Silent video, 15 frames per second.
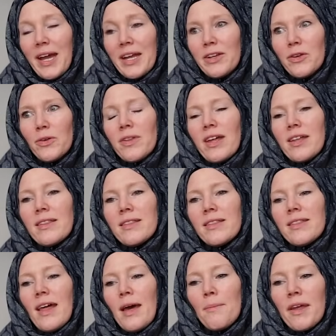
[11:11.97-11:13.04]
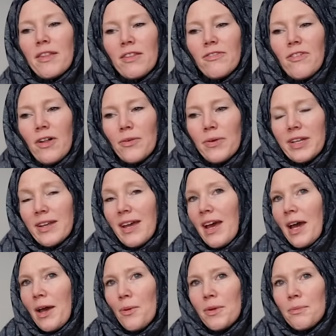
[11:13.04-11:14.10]
I knew that that meant the following day
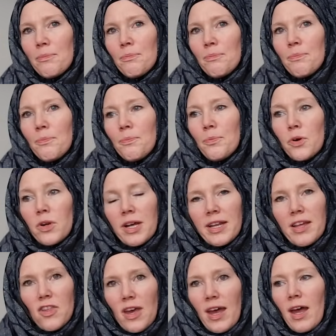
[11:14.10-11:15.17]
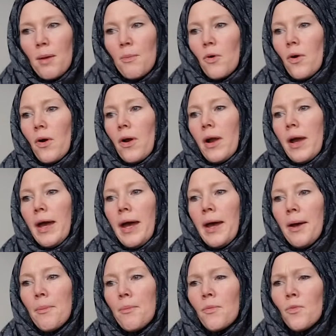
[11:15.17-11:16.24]
I would put on hijab, or
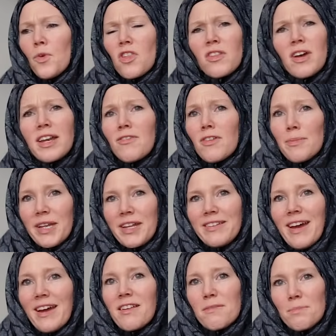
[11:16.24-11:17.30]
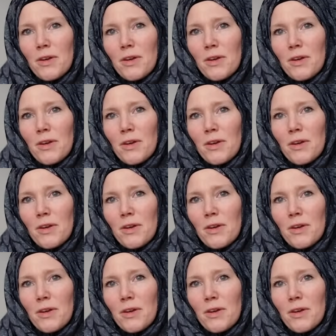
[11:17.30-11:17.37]
which not everybody does.